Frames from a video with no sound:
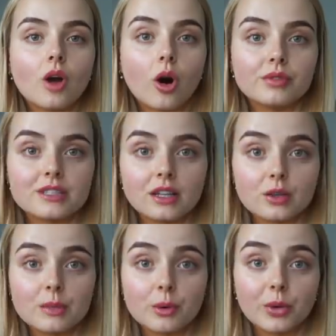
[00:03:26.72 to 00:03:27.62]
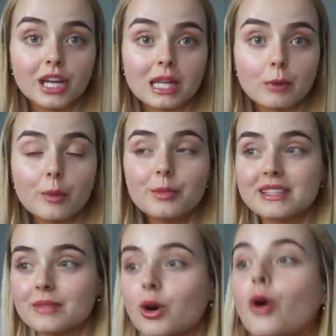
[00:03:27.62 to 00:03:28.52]
Obviously it looks a bit weird at the moment
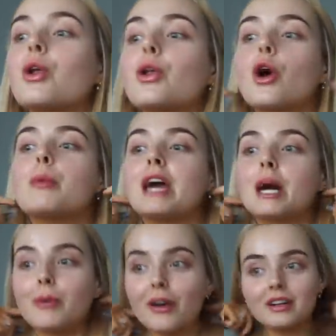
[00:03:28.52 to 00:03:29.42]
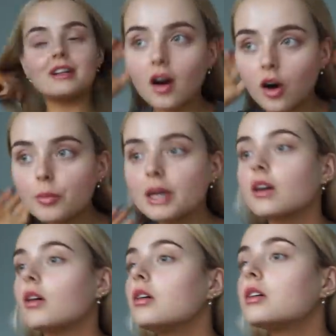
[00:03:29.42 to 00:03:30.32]
because I've got no makeup on. Oh my
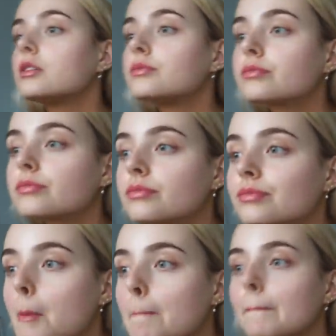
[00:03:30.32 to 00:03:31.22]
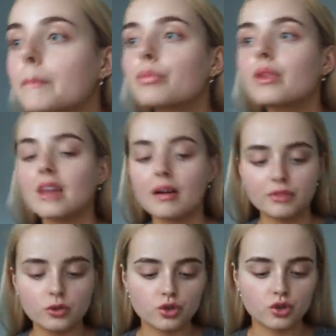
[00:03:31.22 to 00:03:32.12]
God. That
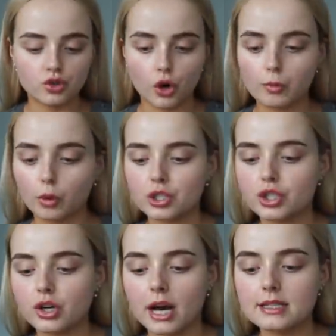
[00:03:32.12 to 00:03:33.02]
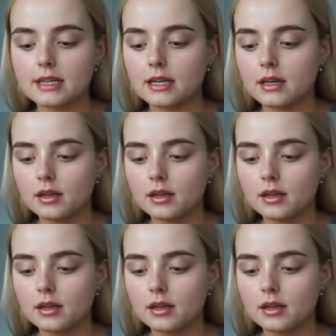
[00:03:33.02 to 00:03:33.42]
feels so moisturizing.